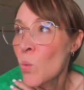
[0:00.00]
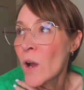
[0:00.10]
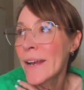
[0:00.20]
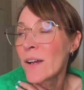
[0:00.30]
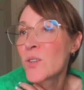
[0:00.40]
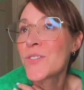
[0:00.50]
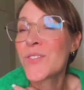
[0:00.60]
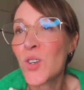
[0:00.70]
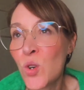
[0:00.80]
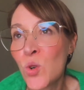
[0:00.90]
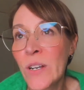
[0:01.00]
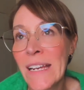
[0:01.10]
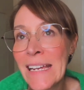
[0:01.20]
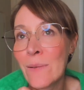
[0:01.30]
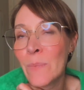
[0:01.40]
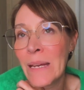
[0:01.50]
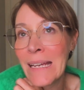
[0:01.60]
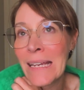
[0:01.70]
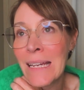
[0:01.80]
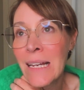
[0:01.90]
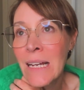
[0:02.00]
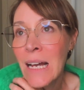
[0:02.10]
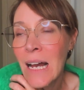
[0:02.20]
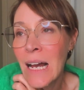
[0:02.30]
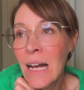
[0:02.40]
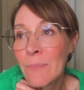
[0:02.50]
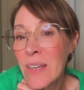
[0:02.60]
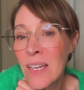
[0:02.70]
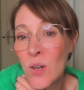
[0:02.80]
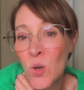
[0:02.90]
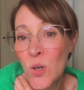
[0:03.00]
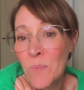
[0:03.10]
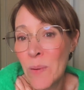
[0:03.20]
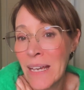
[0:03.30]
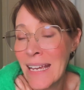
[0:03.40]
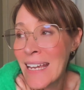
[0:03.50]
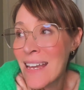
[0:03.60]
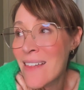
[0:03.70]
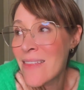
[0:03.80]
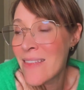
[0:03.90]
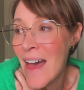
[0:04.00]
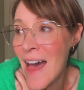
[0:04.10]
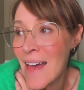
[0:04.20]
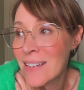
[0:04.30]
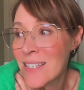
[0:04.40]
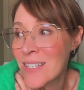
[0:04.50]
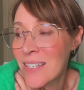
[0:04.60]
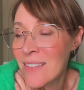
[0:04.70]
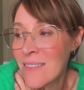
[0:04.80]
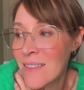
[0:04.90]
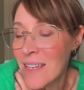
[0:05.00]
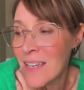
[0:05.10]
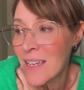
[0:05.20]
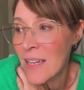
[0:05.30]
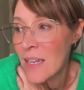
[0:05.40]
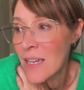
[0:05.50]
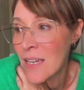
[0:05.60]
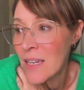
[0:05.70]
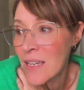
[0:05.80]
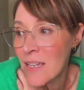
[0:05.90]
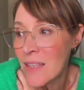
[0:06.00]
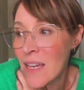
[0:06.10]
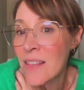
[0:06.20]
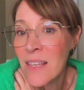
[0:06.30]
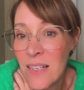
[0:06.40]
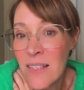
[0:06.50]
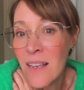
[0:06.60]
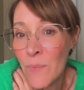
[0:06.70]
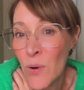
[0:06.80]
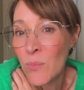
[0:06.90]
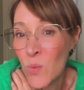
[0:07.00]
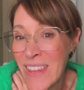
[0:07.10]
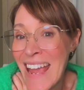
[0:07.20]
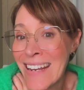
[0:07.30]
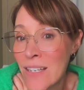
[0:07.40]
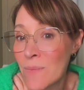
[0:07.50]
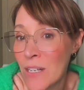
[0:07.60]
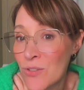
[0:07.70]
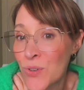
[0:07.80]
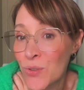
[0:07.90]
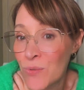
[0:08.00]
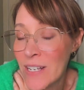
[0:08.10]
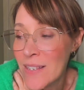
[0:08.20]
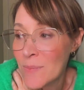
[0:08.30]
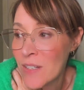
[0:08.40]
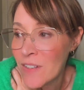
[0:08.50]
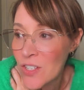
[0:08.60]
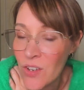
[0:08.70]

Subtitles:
What else could it be? It could be that there's a problem with endometrial receptivity.